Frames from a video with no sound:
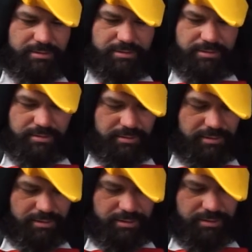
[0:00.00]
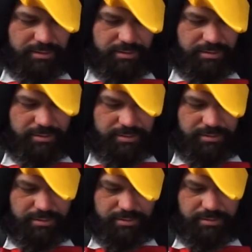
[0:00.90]

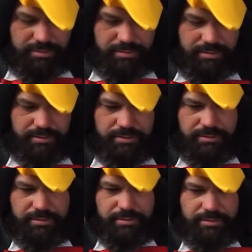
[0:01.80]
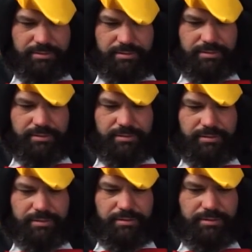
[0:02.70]

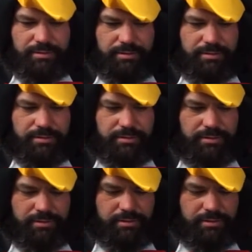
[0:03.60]
(not speaking)